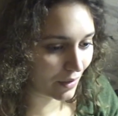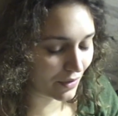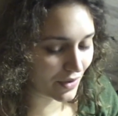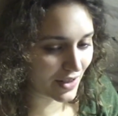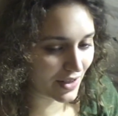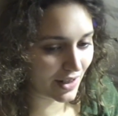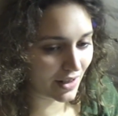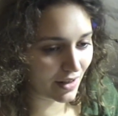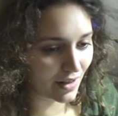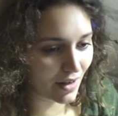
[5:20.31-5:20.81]

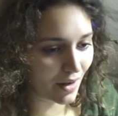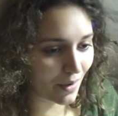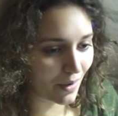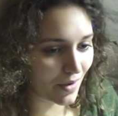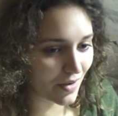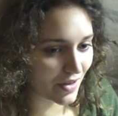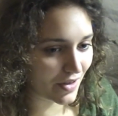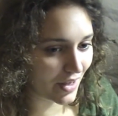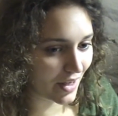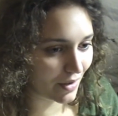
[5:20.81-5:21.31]
obviously
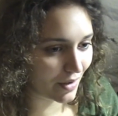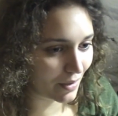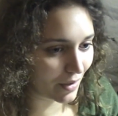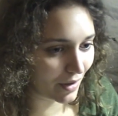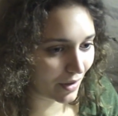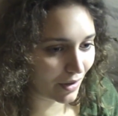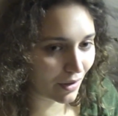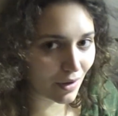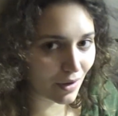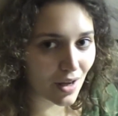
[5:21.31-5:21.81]
encouraged that.
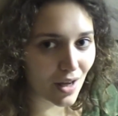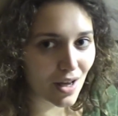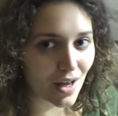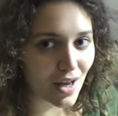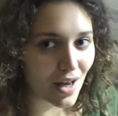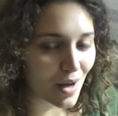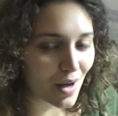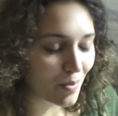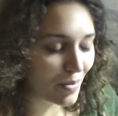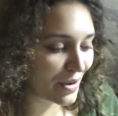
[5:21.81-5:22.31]
Genetics.
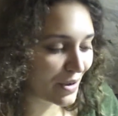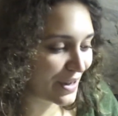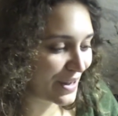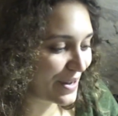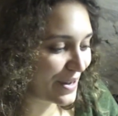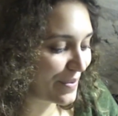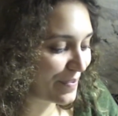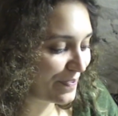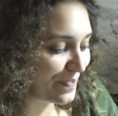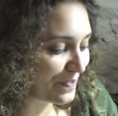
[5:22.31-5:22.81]
But
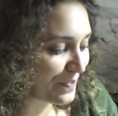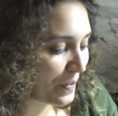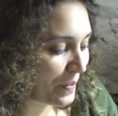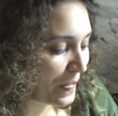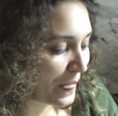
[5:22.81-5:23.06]
um,